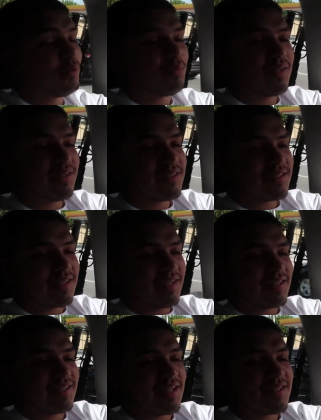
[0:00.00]
cobra because
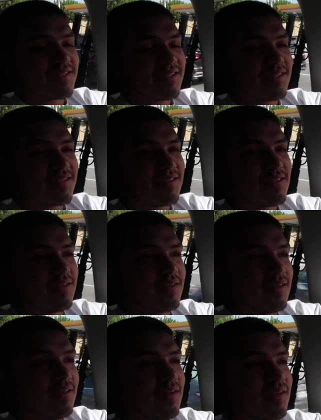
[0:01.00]
like that's
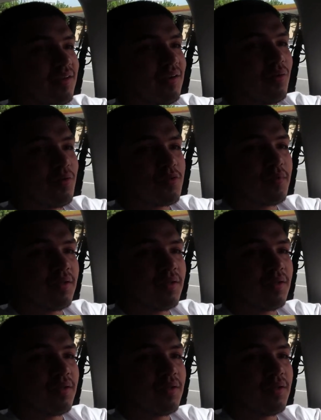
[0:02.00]
always